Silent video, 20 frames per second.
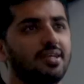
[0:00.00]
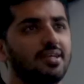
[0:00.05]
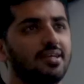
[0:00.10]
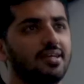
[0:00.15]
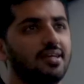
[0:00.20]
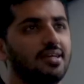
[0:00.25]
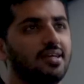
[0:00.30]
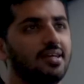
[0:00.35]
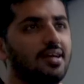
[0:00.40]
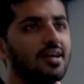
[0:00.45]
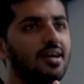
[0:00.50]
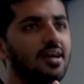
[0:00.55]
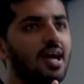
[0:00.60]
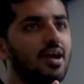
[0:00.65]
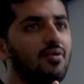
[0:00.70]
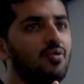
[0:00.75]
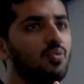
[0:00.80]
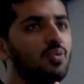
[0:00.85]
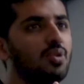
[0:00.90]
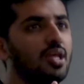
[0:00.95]
like
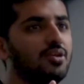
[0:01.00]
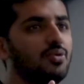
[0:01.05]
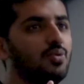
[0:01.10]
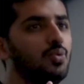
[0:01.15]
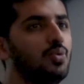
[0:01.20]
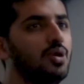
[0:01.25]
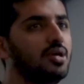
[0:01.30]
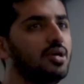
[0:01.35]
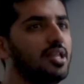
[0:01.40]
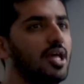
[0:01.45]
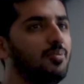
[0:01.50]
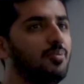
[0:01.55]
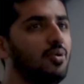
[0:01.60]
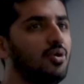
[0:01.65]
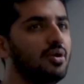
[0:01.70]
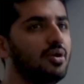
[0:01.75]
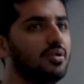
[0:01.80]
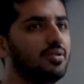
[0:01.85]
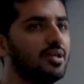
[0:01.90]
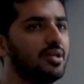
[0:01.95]
I would like to wear that
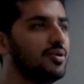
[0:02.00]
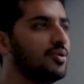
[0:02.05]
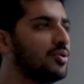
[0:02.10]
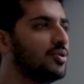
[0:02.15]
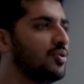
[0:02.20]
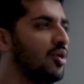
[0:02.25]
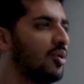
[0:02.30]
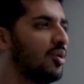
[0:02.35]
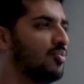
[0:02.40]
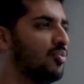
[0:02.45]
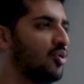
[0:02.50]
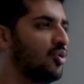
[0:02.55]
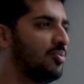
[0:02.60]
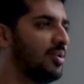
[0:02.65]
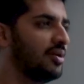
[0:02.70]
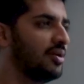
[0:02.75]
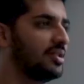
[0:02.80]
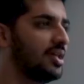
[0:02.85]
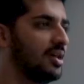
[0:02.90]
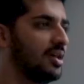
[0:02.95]
body. Like, could you talk more
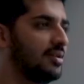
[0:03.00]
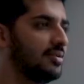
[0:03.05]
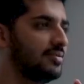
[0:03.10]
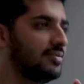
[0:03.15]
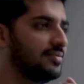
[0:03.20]
about that?